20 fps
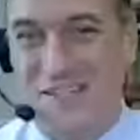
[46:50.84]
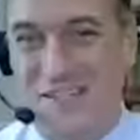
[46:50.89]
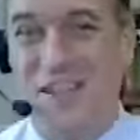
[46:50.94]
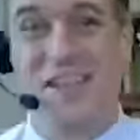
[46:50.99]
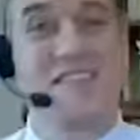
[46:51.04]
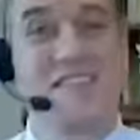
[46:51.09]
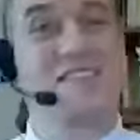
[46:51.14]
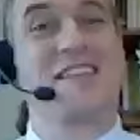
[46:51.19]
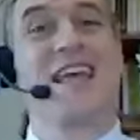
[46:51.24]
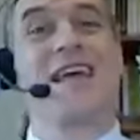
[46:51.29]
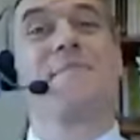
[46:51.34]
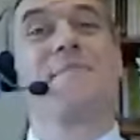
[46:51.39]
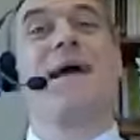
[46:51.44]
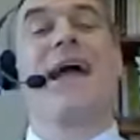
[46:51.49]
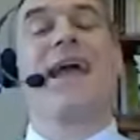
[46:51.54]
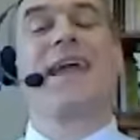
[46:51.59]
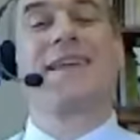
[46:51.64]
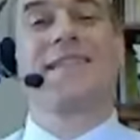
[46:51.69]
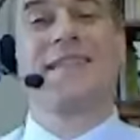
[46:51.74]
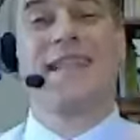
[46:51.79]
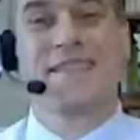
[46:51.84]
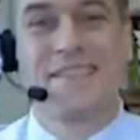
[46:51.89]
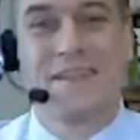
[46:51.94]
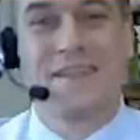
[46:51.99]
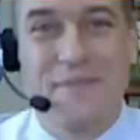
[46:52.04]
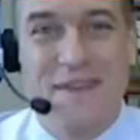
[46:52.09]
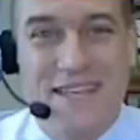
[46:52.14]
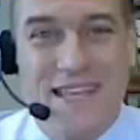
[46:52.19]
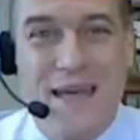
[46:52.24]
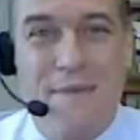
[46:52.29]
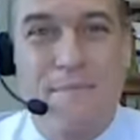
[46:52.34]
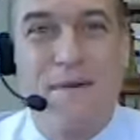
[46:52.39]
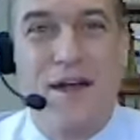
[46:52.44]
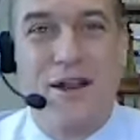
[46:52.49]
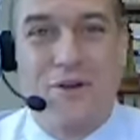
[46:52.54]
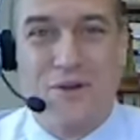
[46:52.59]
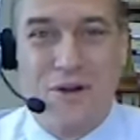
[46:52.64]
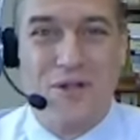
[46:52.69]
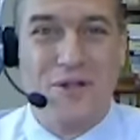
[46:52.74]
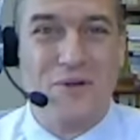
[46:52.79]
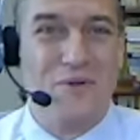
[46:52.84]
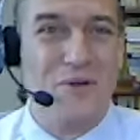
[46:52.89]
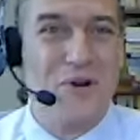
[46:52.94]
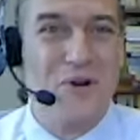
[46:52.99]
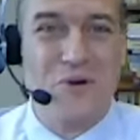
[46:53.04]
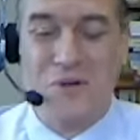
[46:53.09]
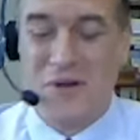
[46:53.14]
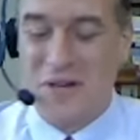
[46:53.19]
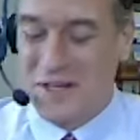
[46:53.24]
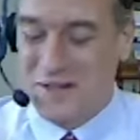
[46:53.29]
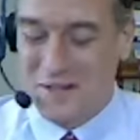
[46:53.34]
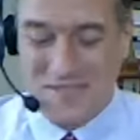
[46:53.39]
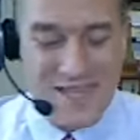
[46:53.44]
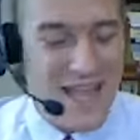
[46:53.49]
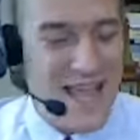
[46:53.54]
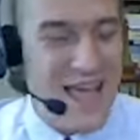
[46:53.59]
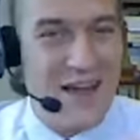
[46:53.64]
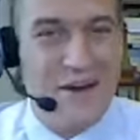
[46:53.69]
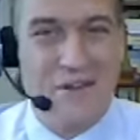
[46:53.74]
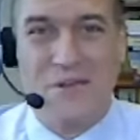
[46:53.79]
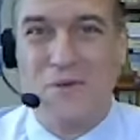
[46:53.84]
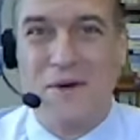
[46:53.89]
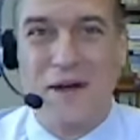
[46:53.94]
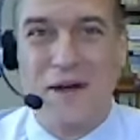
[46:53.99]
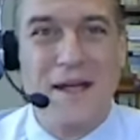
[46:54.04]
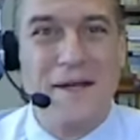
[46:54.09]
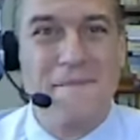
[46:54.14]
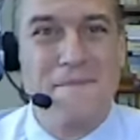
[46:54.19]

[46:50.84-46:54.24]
kind of stand back and let somebody get better on their own and stay out of the way.